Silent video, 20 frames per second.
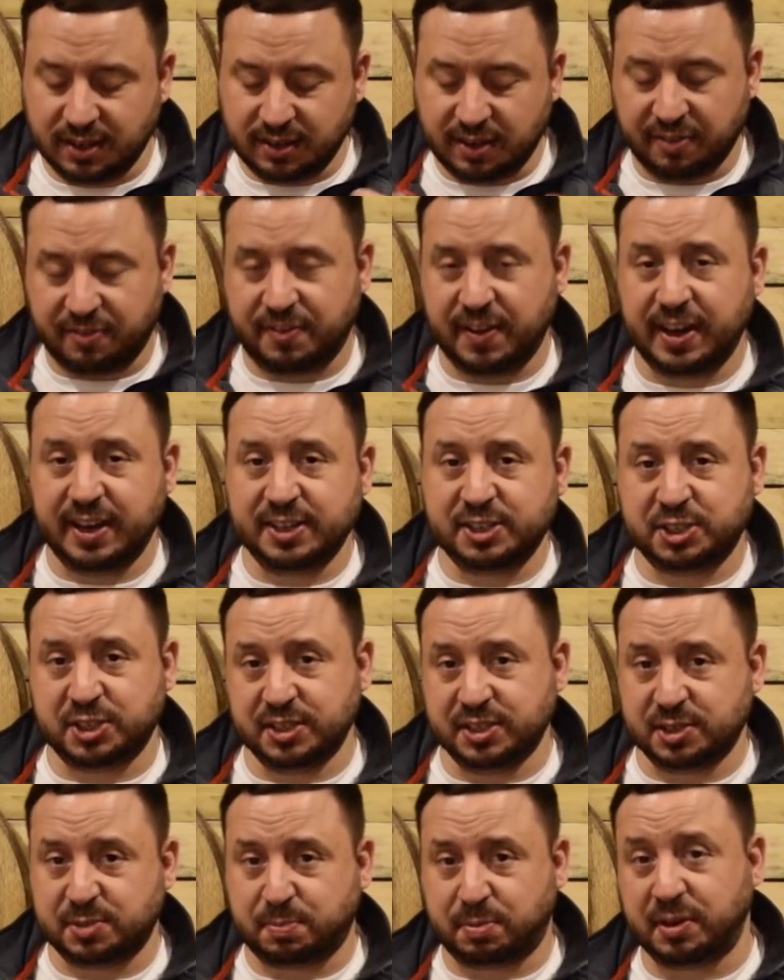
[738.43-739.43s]
The finish
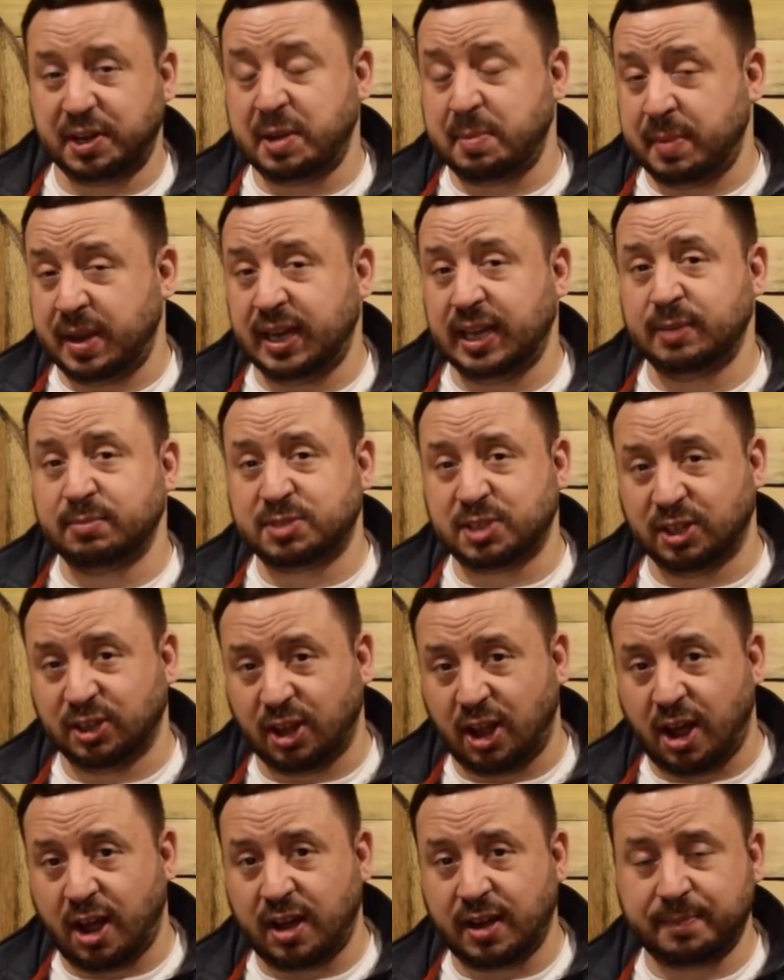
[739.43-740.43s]
is pretty medium to
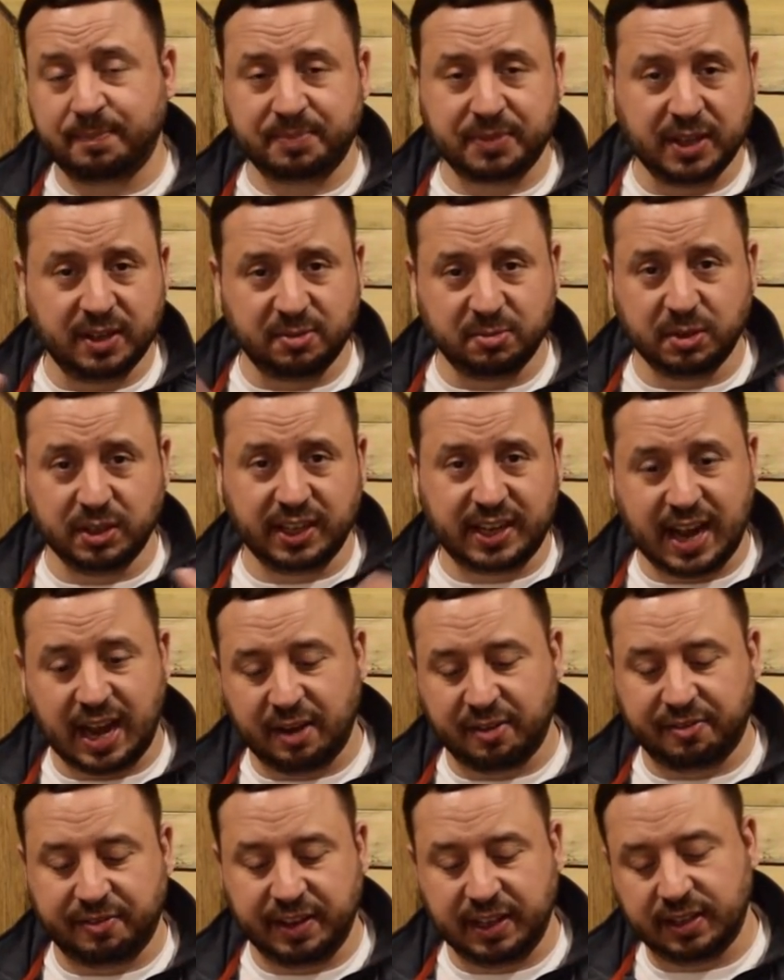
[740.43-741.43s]
long. Really
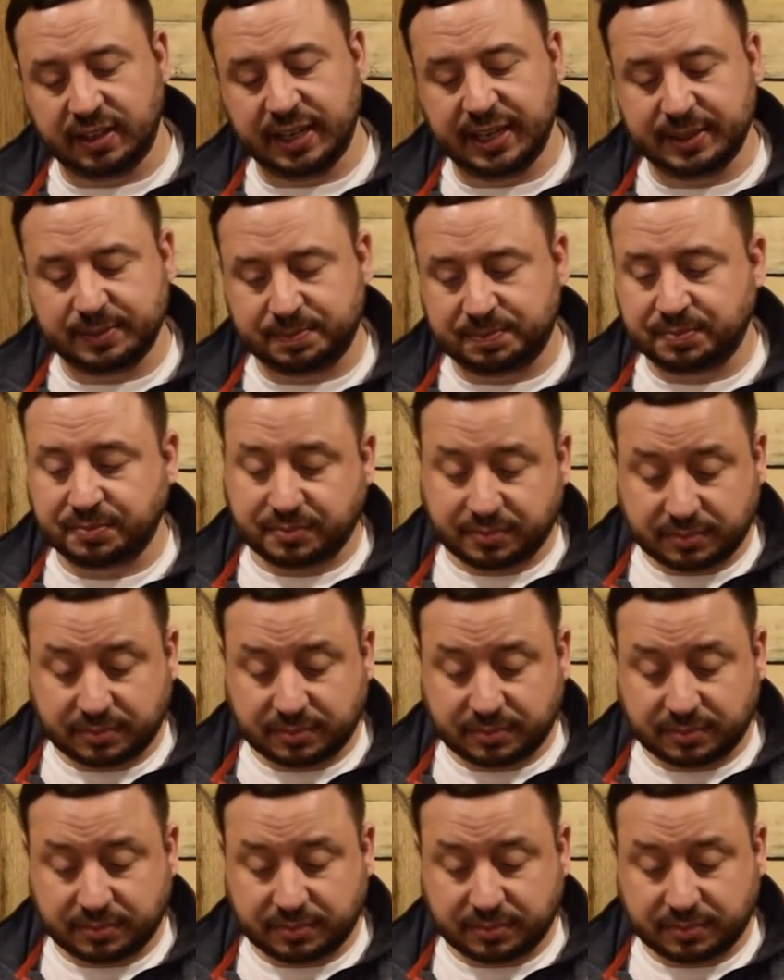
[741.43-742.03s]
kind of feeling it.